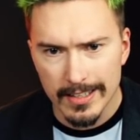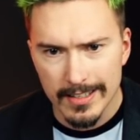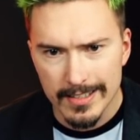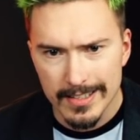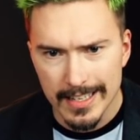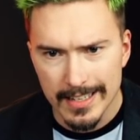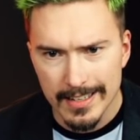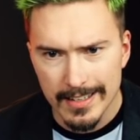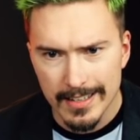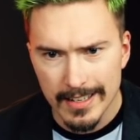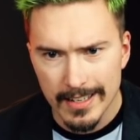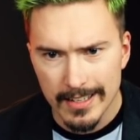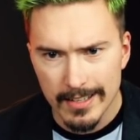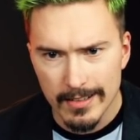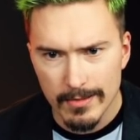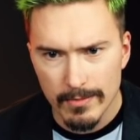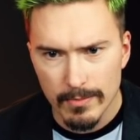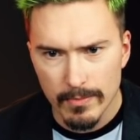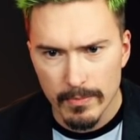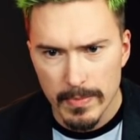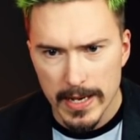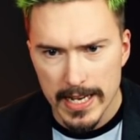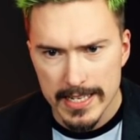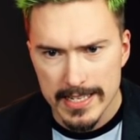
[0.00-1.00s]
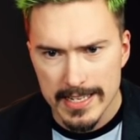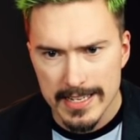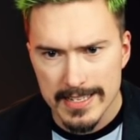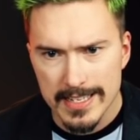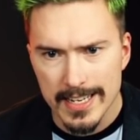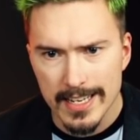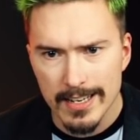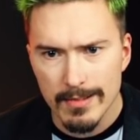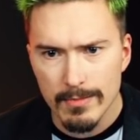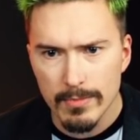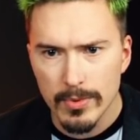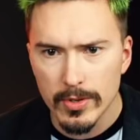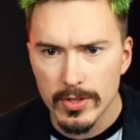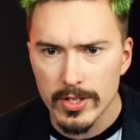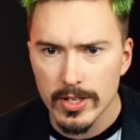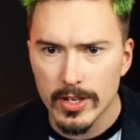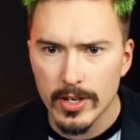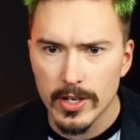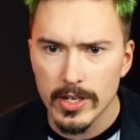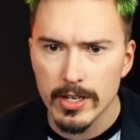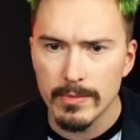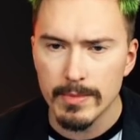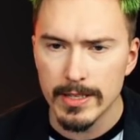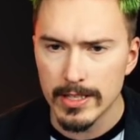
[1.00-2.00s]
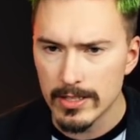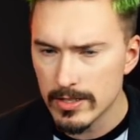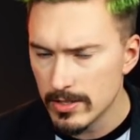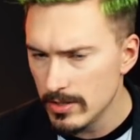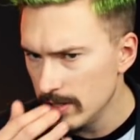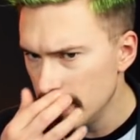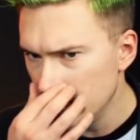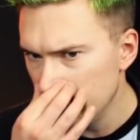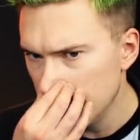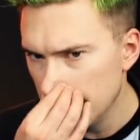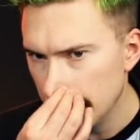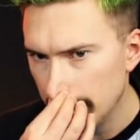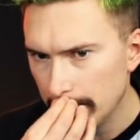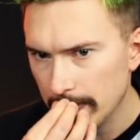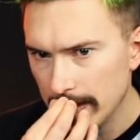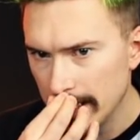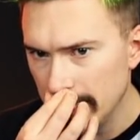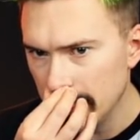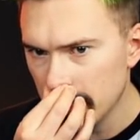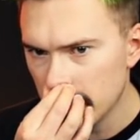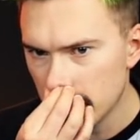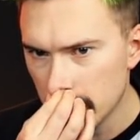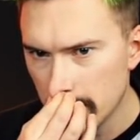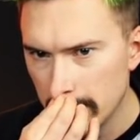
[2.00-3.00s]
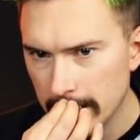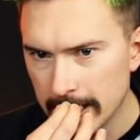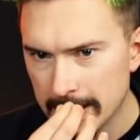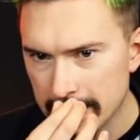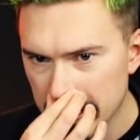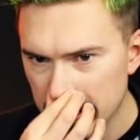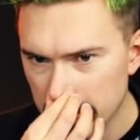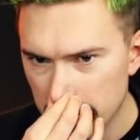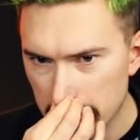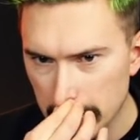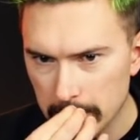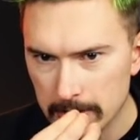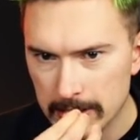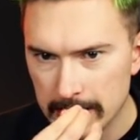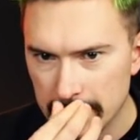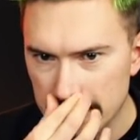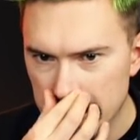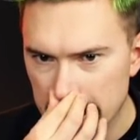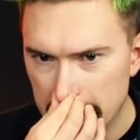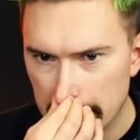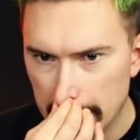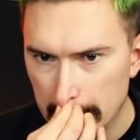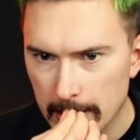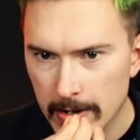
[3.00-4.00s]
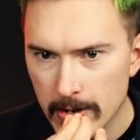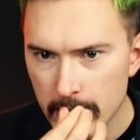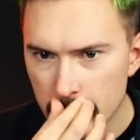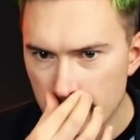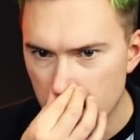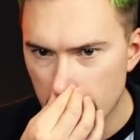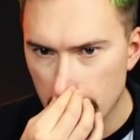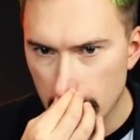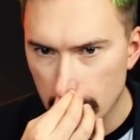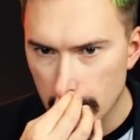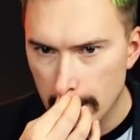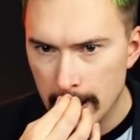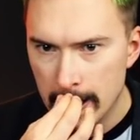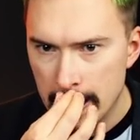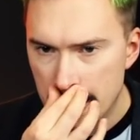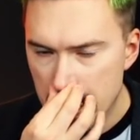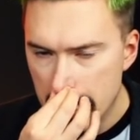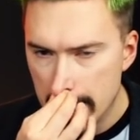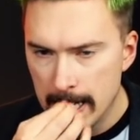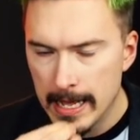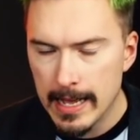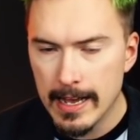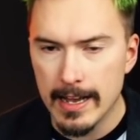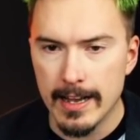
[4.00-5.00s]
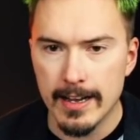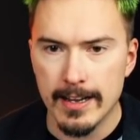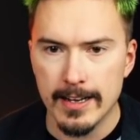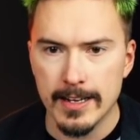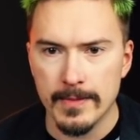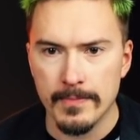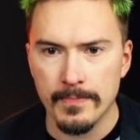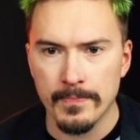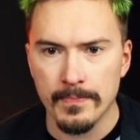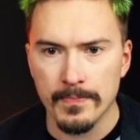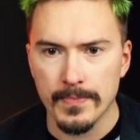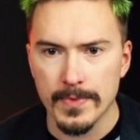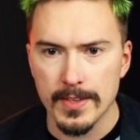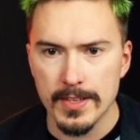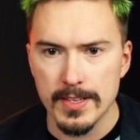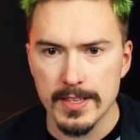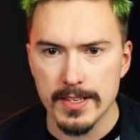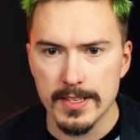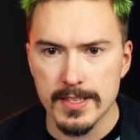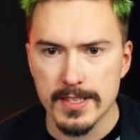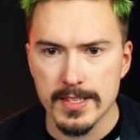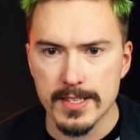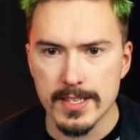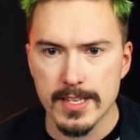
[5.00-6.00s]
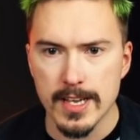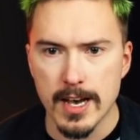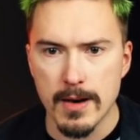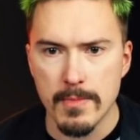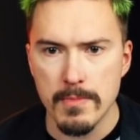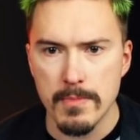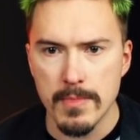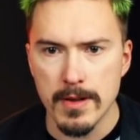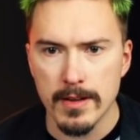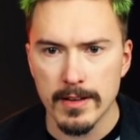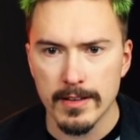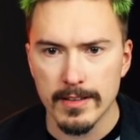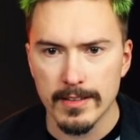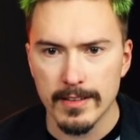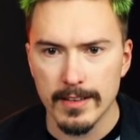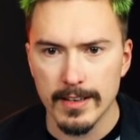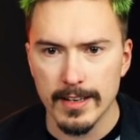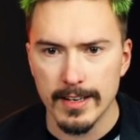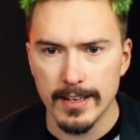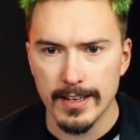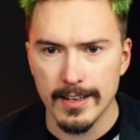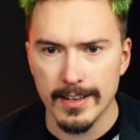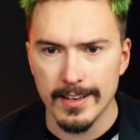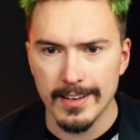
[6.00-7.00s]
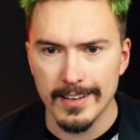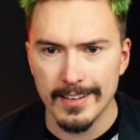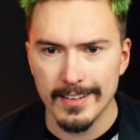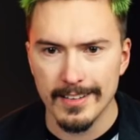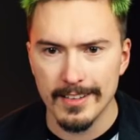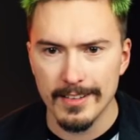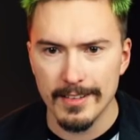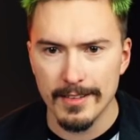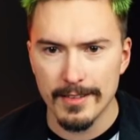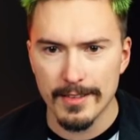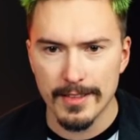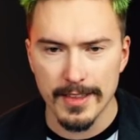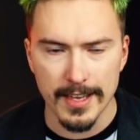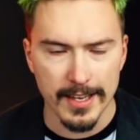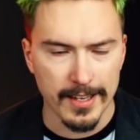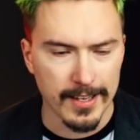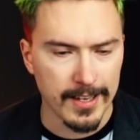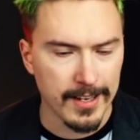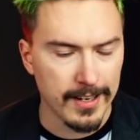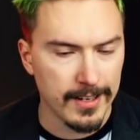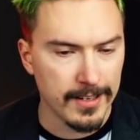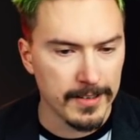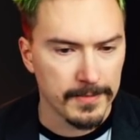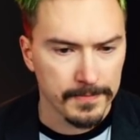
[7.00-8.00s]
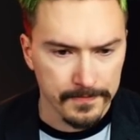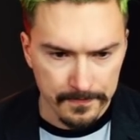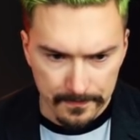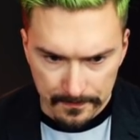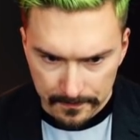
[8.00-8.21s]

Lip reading: then passes an input argument to the incorrectly rotated logo sum thing here.